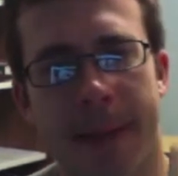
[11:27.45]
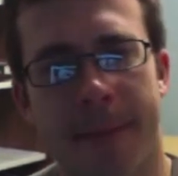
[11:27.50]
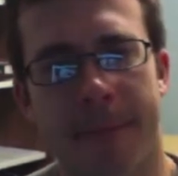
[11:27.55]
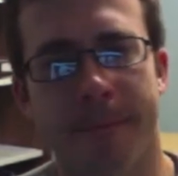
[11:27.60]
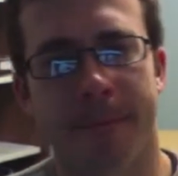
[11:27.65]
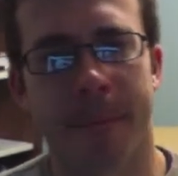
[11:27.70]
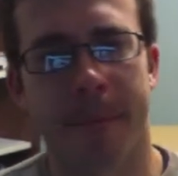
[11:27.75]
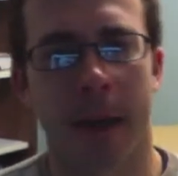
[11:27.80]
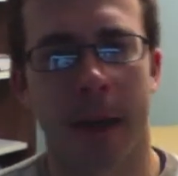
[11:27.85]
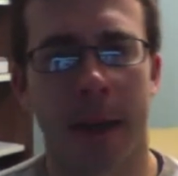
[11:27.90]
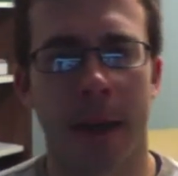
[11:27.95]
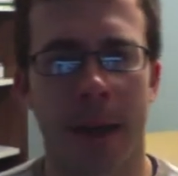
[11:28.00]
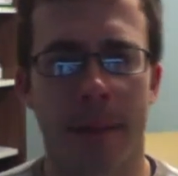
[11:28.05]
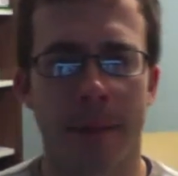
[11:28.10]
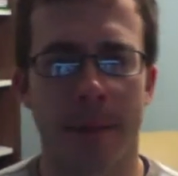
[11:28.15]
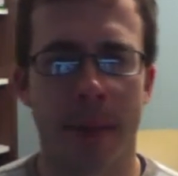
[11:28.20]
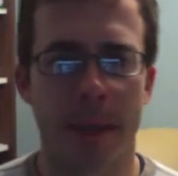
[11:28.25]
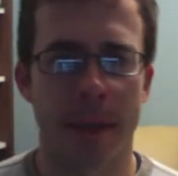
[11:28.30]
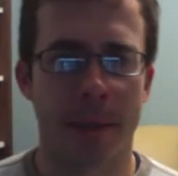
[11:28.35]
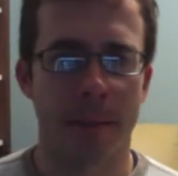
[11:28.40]
Whereas
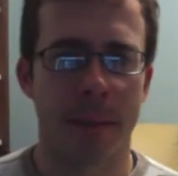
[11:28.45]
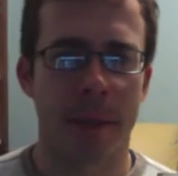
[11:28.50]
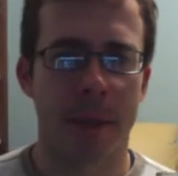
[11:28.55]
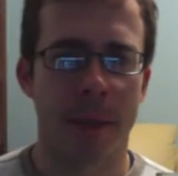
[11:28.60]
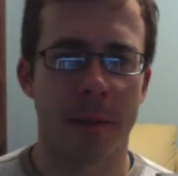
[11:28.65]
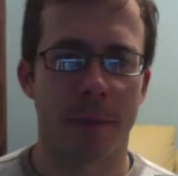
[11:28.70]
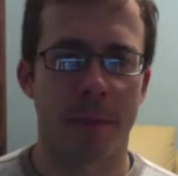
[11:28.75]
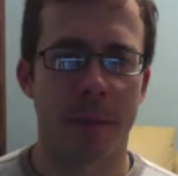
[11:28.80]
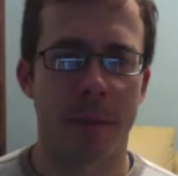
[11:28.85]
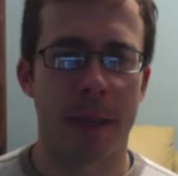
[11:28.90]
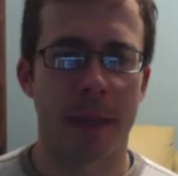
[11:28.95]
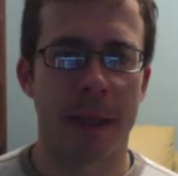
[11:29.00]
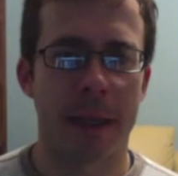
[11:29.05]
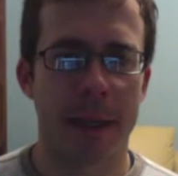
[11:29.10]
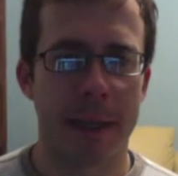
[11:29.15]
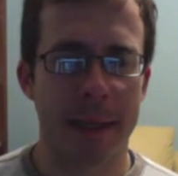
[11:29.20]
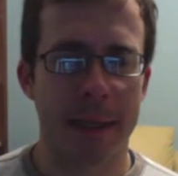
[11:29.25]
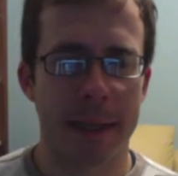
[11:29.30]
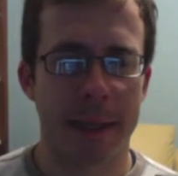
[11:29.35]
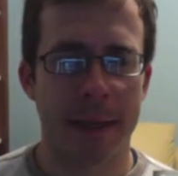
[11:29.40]
mine
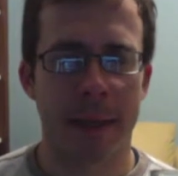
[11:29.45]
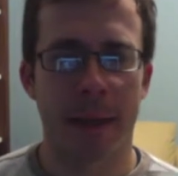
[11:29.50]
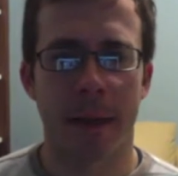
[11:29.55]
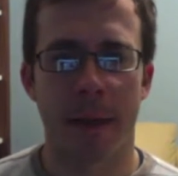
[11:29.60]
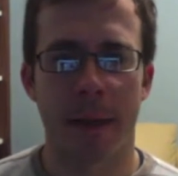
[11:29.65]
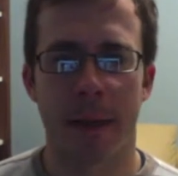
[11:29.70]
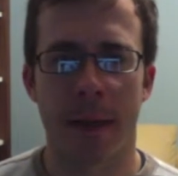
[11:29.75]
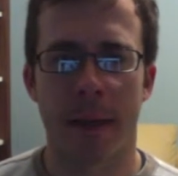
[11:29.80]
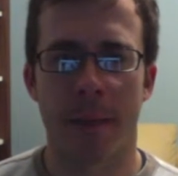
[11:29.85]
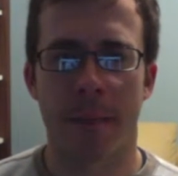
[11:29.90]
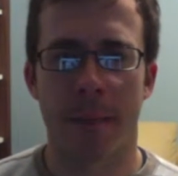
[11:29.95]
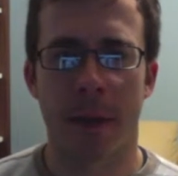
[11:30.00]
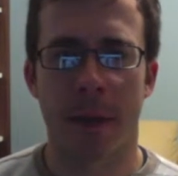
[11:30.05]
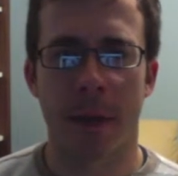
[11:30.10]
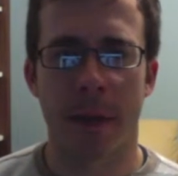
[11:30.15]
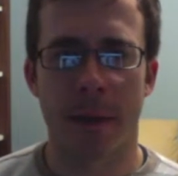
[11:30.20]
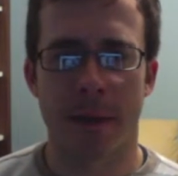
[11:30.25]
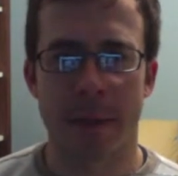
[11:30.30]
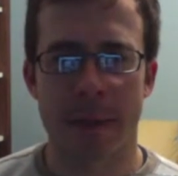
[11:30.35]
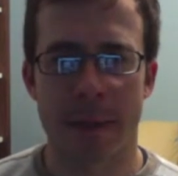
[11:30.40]
has a much more
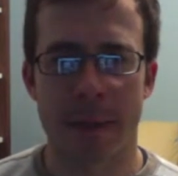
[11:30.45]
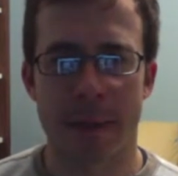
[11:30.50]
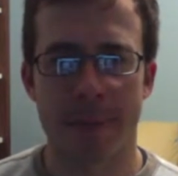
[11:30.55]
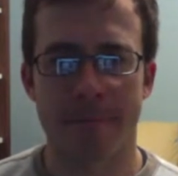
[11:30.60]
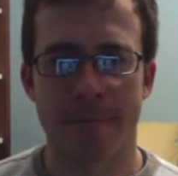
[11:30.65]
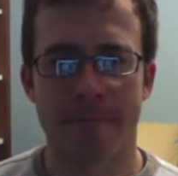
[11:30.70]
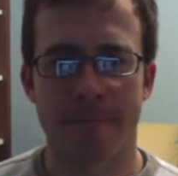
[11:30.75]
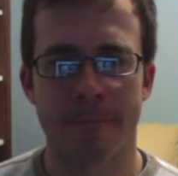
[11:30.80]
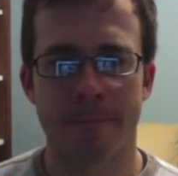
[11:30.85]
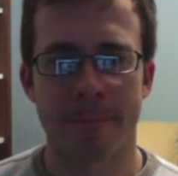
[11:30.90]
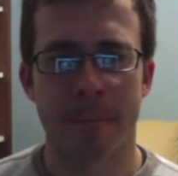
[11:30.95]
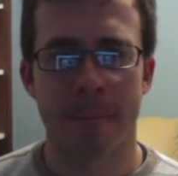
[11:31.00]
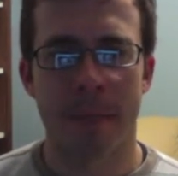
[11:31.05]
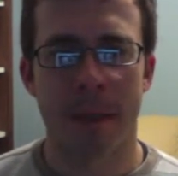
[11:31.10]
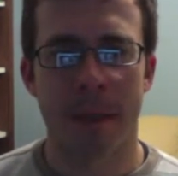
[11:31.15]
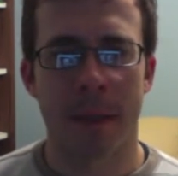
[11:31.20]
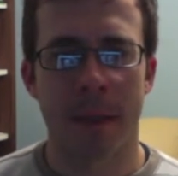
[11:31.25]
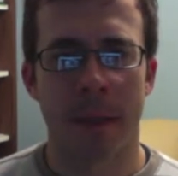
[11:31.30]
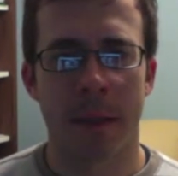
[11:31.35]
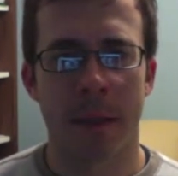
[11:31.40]
nutty,
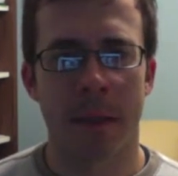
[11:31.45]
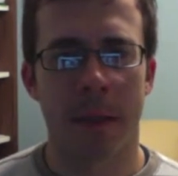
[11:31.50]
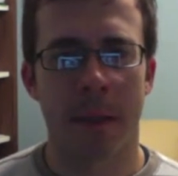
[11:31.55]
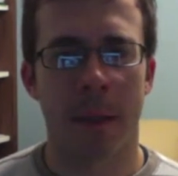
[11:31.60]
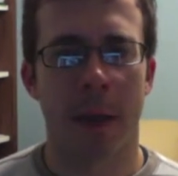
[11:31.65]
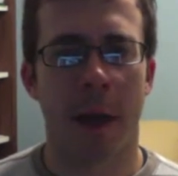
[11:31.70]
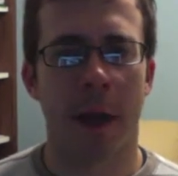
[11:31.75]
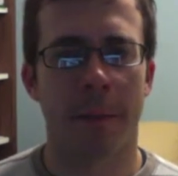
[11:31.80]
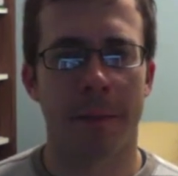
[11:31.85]
malty,